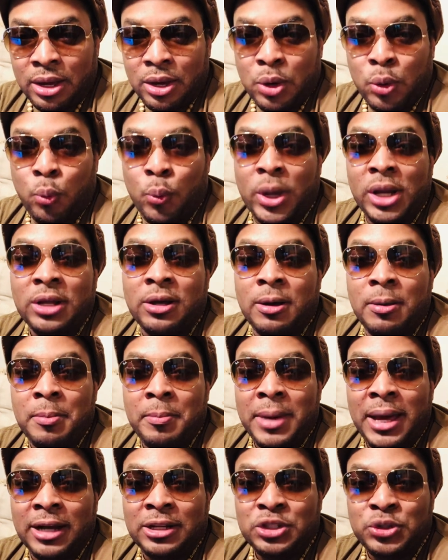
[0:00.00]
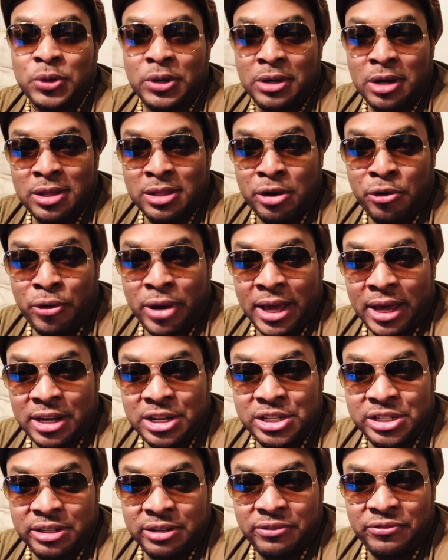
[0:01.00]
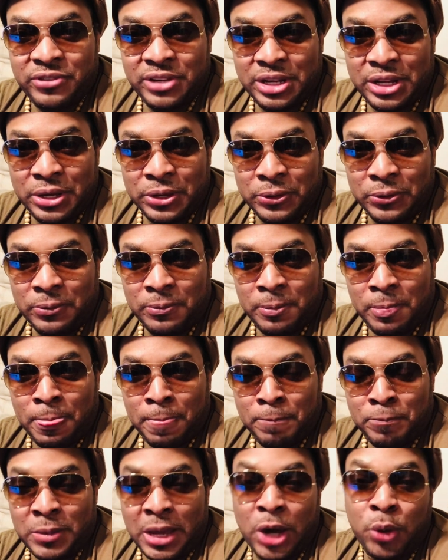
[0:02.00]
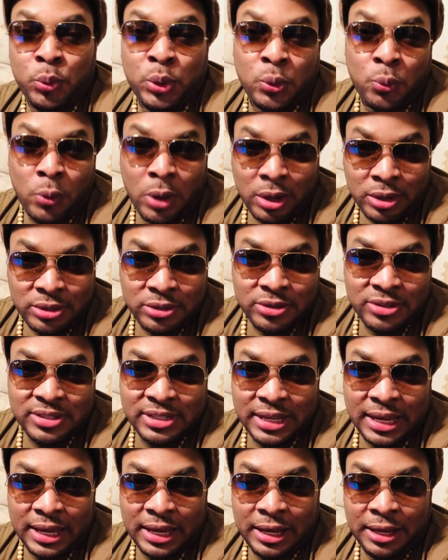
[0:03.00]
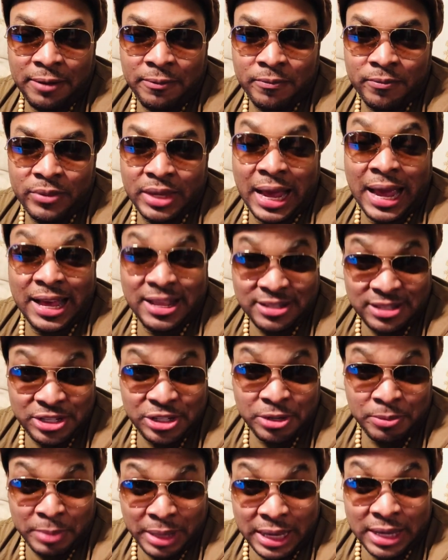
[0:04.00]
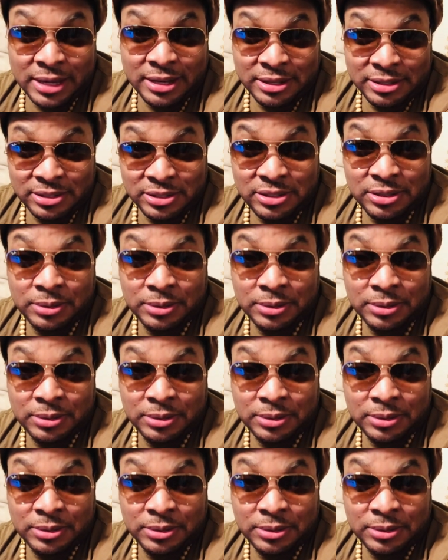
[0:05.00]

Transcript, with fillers: Welcome back to another reaction video. And we want to say as Jamaicans,